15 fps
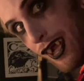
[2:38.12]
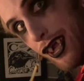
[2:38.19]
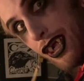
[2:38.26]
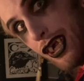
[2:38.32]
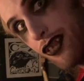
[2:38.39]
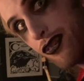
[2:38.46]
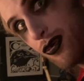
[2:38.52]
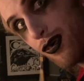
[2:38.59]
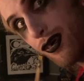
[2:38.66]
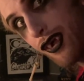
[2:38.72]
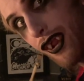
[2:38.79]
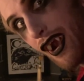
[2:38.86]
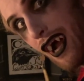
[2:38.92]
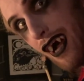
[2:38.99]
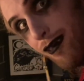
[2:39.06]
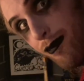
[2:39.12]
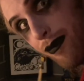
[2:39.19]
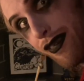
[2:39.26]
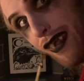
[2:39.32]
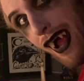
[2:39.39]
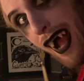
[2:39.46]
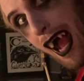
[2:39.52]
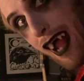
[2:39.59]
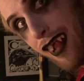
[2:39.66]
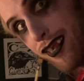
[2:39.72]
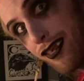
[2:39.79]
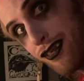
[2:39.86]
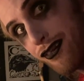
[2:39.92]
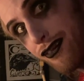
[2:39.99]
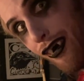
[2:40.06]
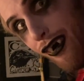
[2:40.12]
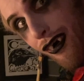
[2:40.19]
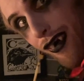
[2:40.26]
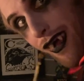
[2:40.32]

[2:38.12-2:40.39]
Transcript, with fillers: into crumbs, as so.